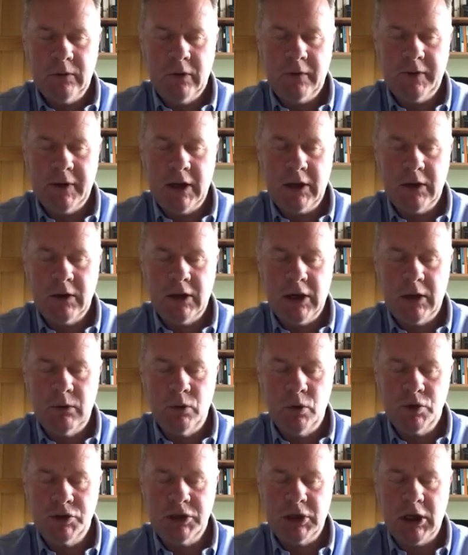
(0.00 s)
We thank you that he
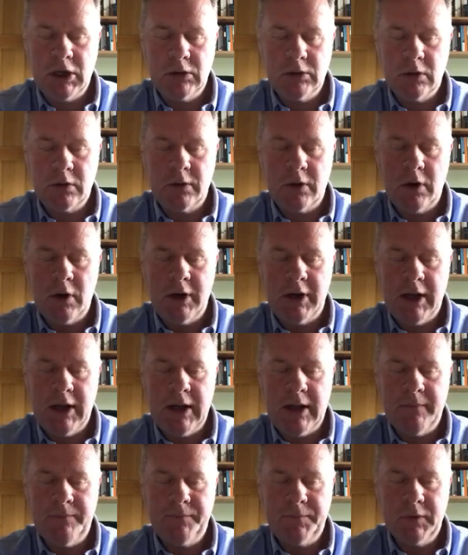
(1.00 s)
rose again the third
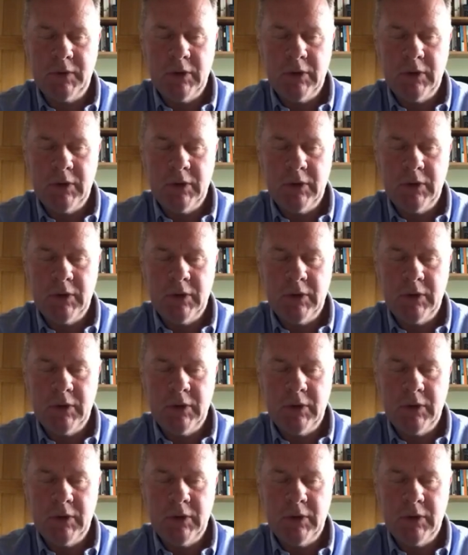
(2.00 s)
day.